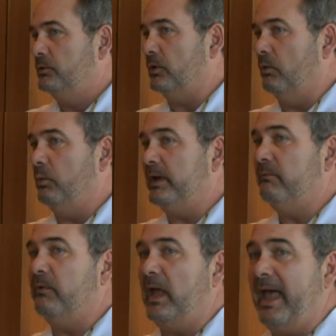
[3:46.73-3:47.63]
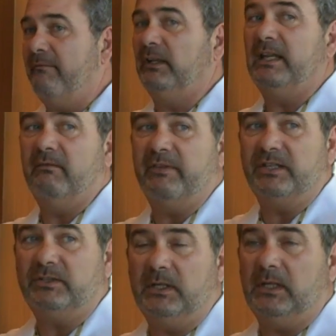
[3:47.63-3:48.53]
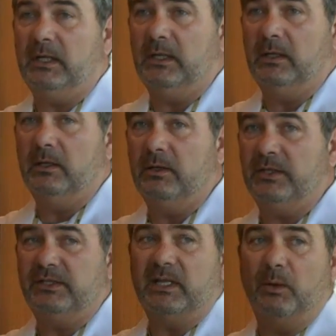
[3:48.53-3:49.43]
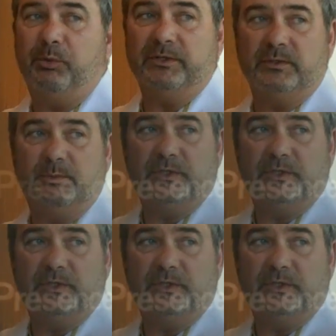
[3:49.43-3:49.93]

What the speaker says: So we've heavily invested in these telepresence